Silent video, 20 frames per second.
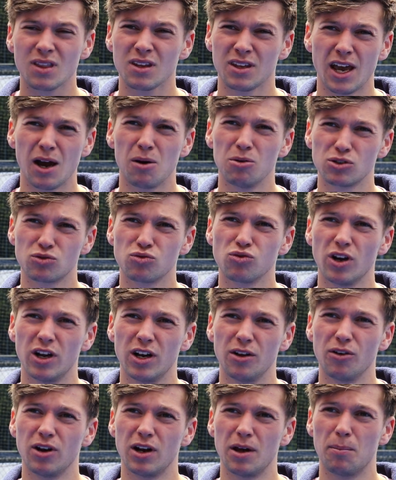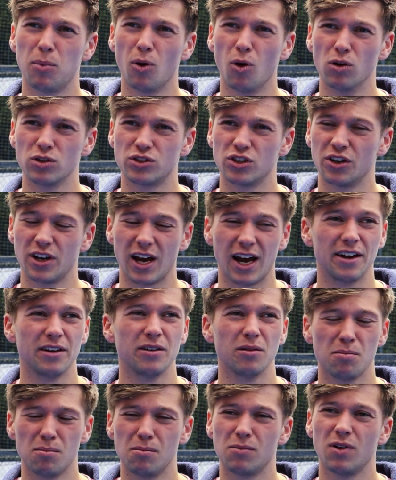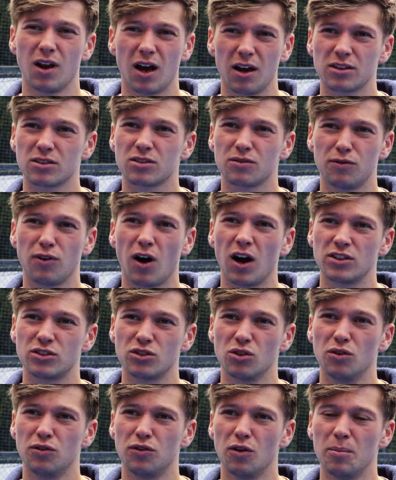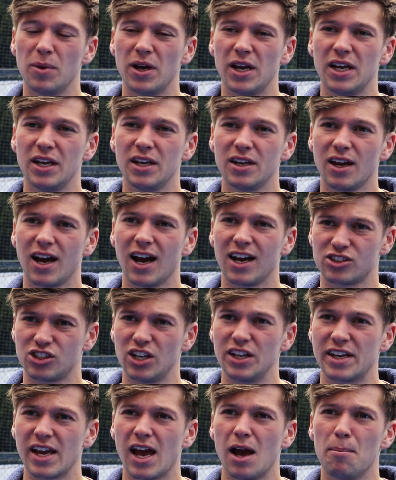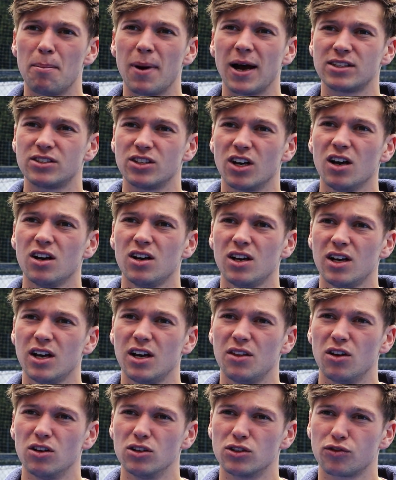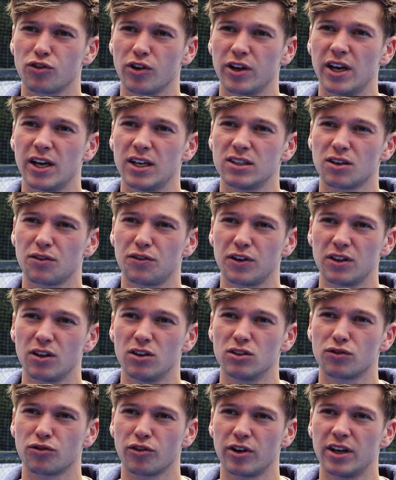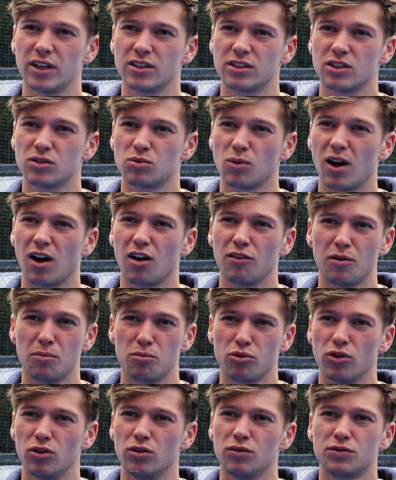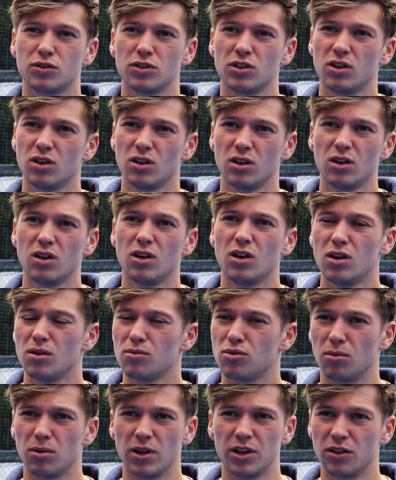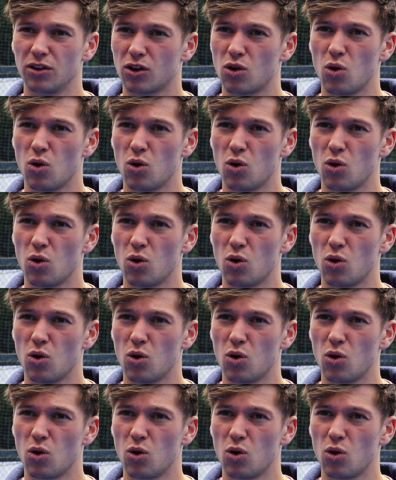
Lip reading: yeah, it was really important and like vital for me actually getting better in those 3 years. I think those 3 years is where I've improved probably the